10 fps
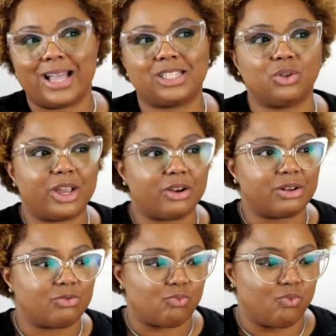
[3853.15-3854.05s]
And so
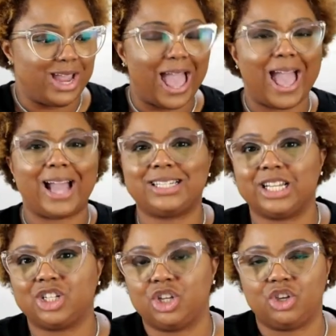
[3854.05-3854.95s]
they're
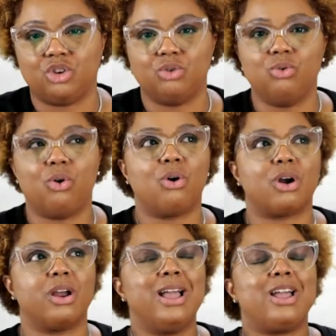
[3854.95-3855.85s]
reacting to you
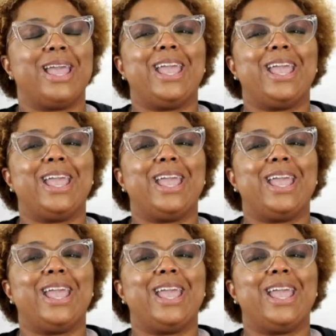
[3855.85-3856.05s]
or